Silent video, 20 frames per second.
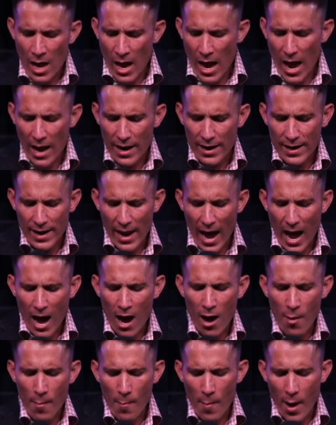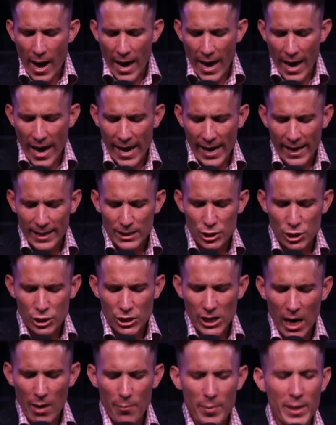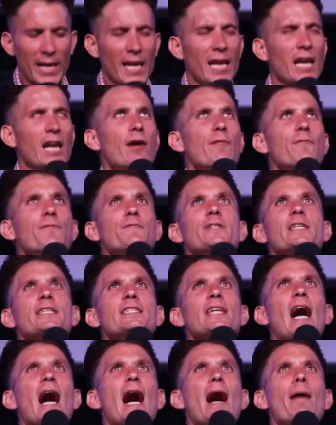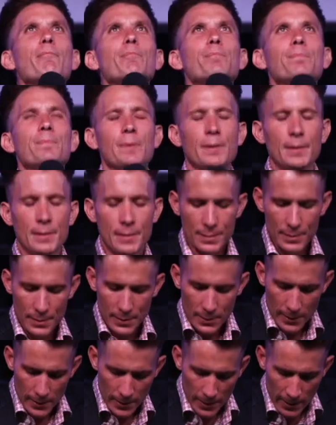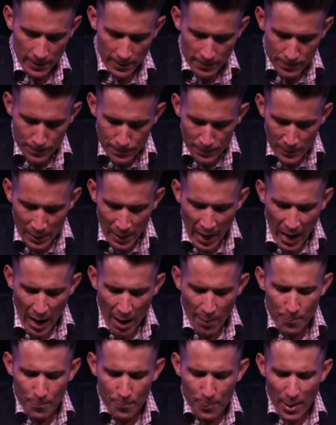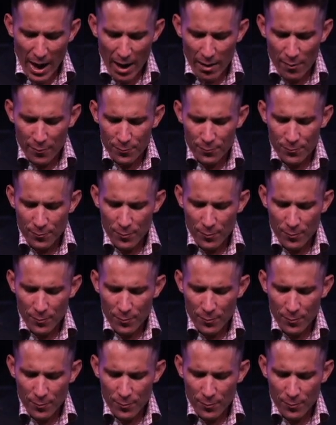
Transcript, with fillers: And now my head shall be lifted up above